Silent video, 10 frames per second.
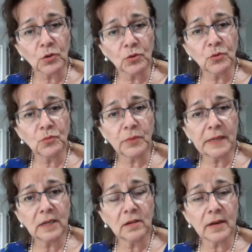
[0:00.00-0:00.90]
who
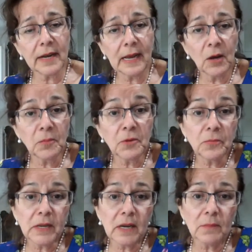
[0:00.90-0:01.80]
will help you
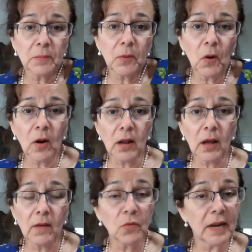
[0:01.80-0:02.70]
become a part
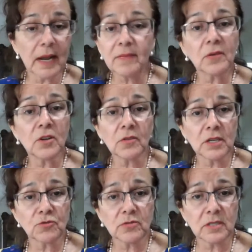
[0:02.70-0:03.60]
of whatever you're
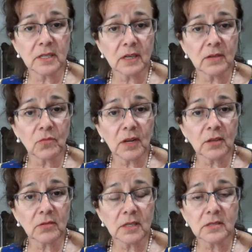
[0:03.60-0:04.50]
interested in,
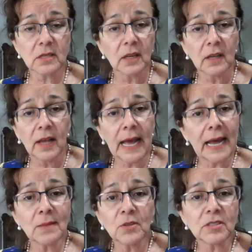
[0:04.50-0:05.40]
whether it's
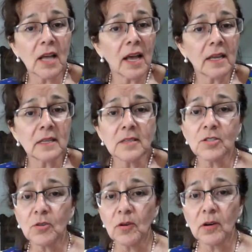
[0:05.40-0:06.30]
animal
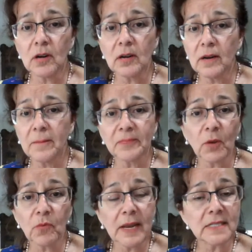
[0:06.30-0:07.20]
science or
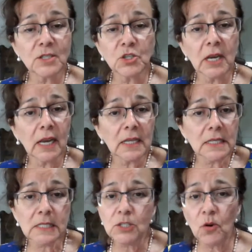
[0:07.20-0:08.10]
raising
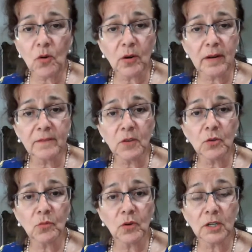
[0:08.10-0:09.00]
chickens, or if
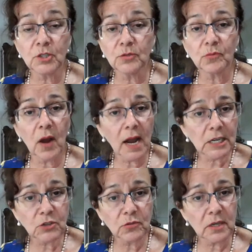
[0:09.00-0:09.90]
you want to do
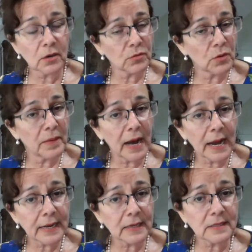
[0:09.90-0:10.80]
rocketry or
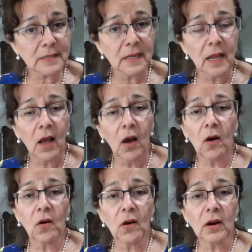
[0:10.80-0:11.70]
robotics
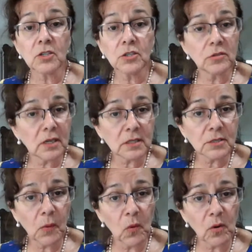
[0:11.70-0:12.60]
or shooting
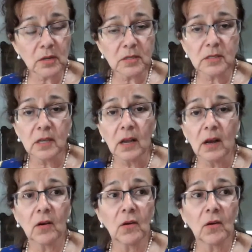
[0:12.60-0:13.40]
sports